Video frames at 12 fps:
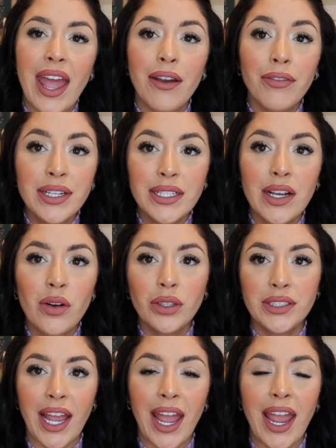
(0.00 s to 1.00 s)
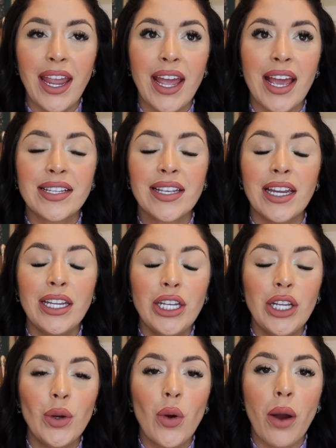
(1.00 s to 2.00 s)
Every single day is a
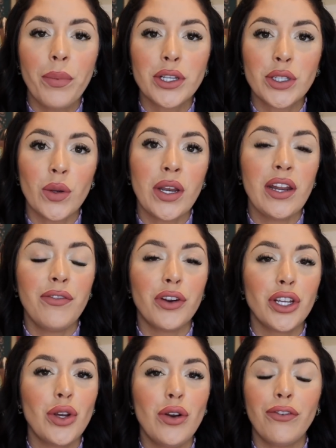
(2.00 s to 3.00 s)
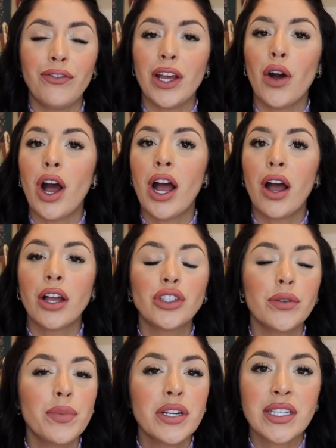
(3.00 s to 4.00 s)
new opportunity for you to feel
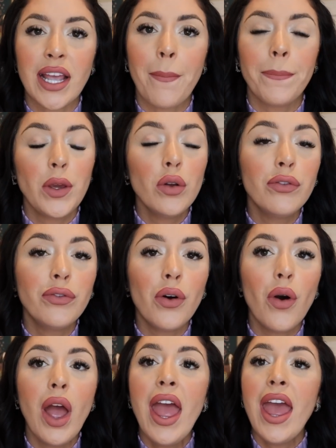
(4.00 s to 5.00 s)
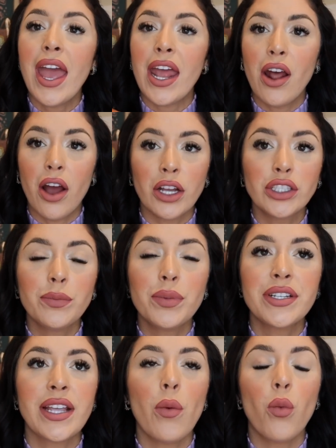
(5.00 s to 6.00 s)
100% beautiful and
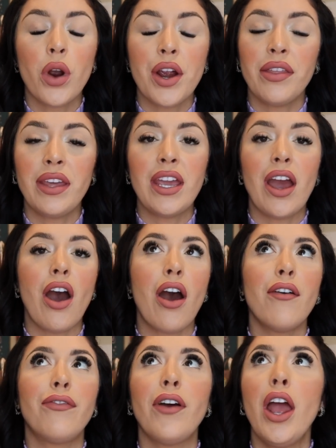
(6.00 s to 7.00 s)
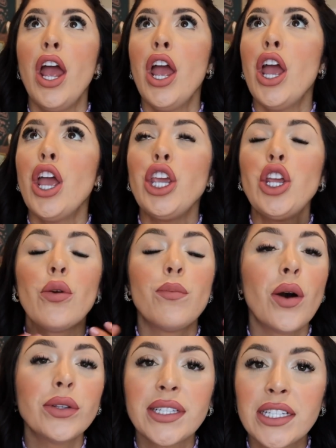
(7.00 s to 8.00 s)
100% worthy of your
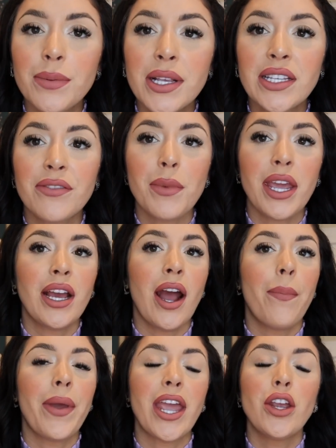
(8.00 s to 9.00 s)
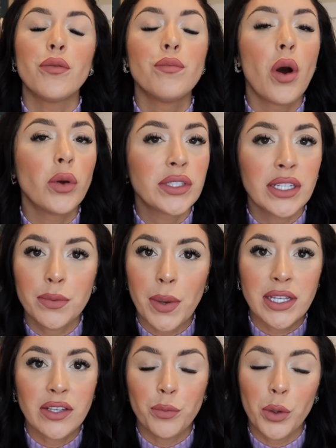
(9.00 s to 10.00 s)
most expensive makeup and your most expensive